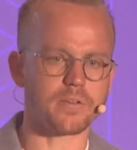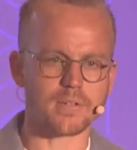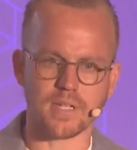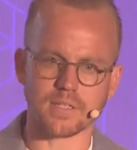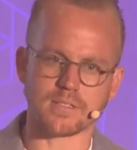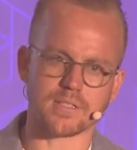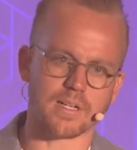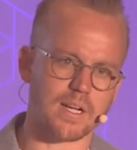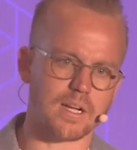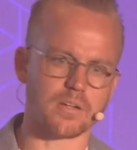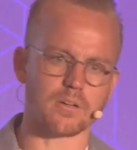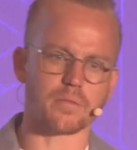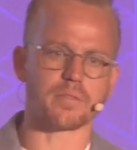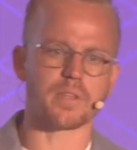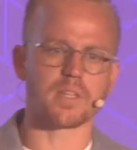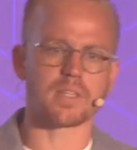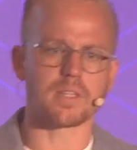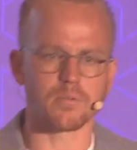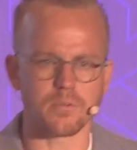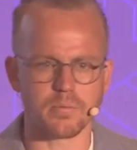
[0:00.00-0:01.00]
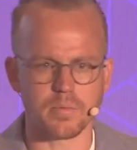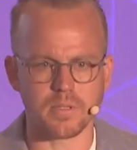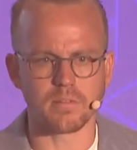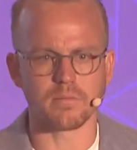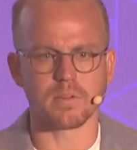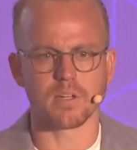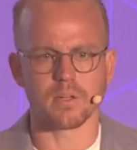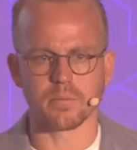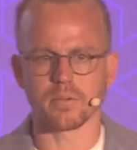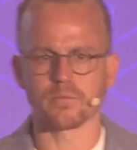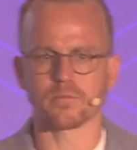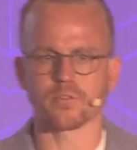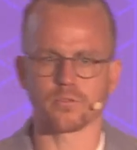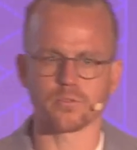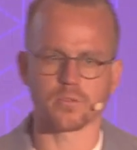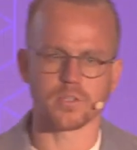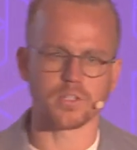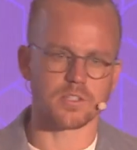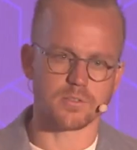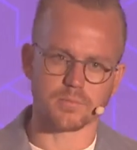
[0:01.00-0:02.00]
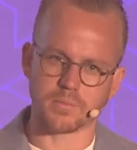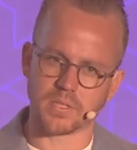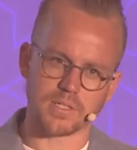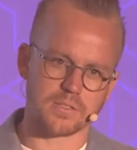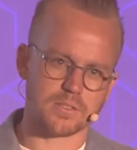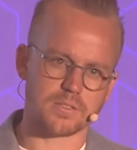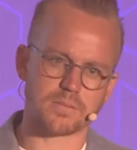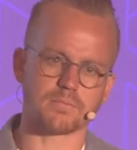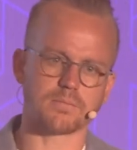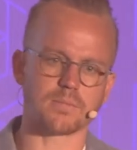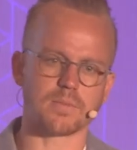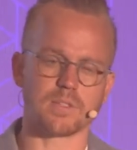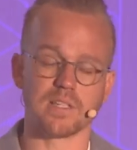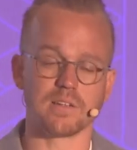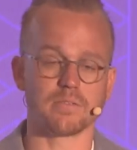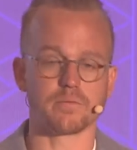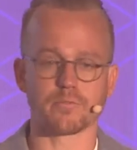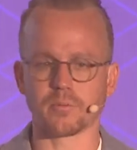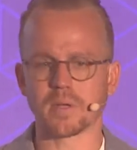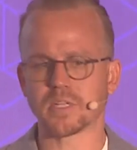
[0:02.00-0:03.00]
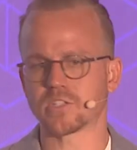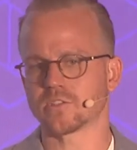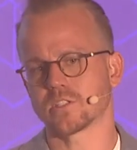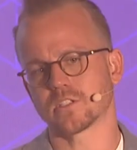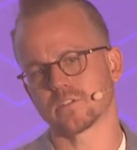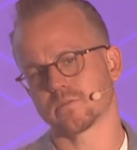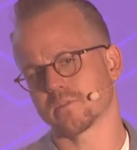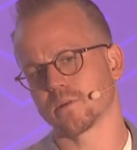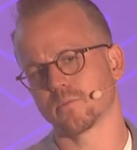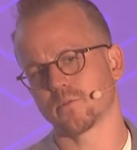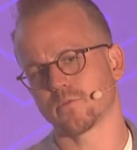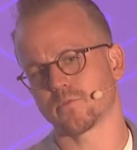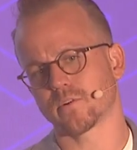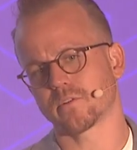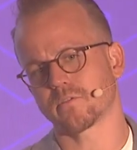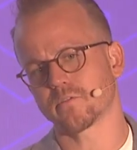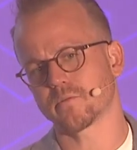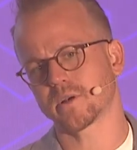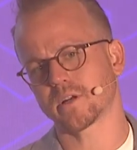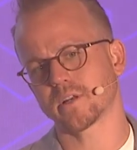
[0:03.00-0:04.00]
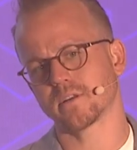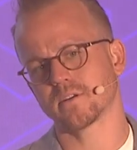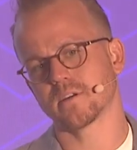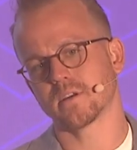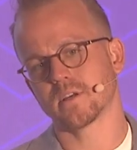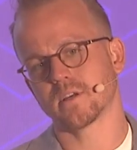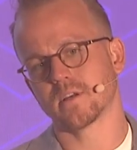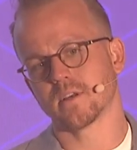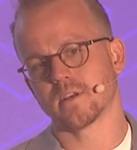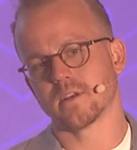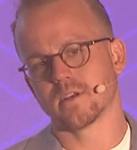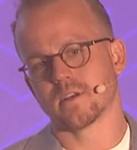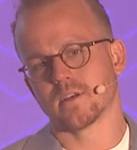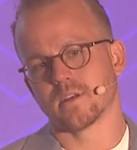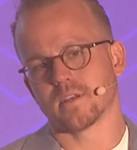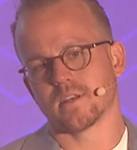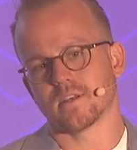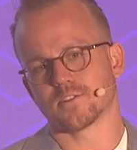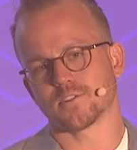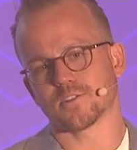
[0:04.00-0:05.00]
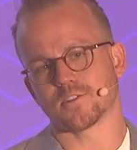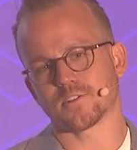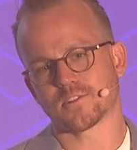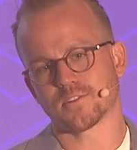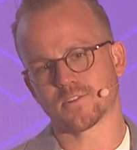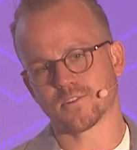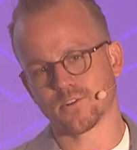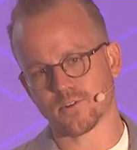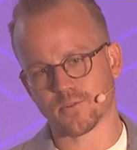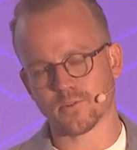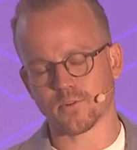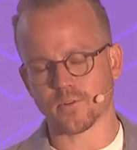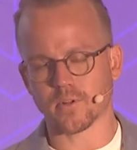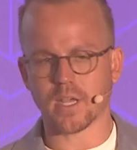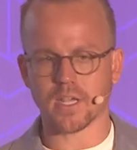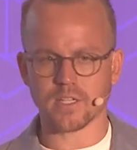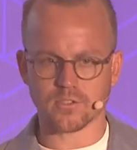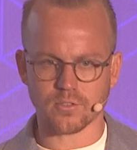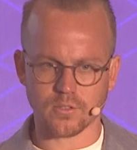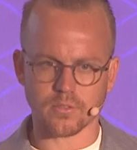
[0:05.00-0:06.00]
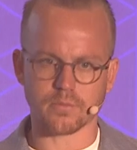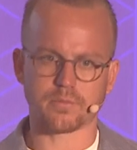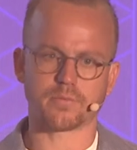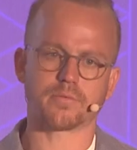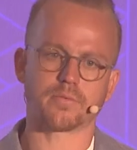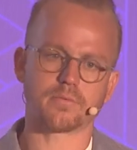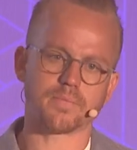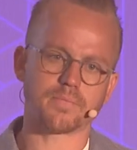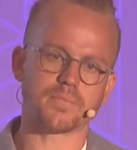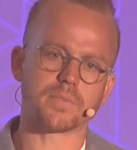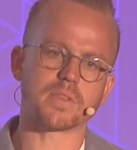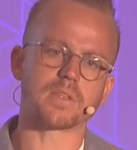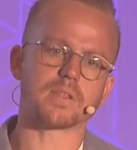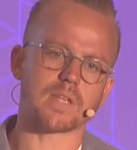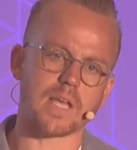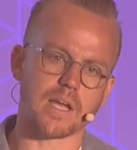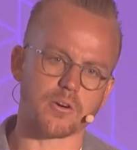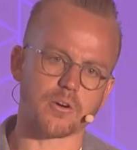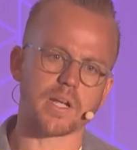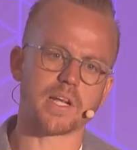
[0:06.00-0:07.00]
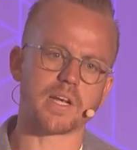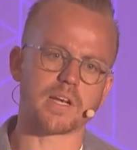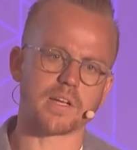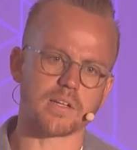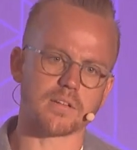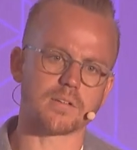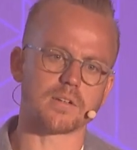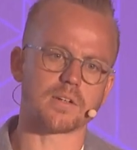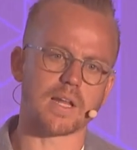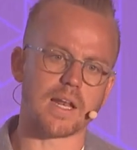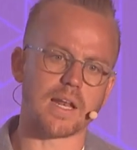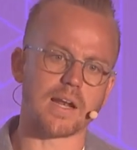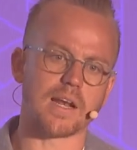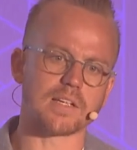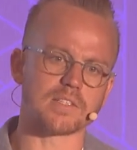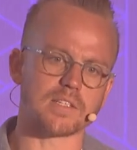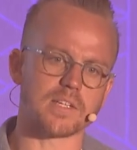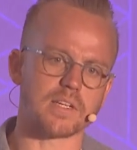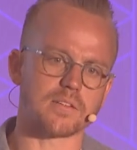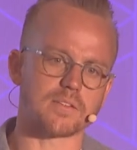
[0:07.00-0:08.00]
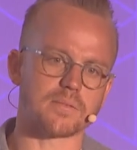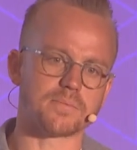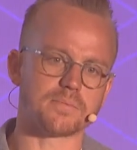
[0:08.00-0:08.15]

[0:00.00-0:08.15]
That's the kind of thing that we've been developing for 2 years. But the information is available for everybody. It's just go through the hassle of aggregating it and analyzing it.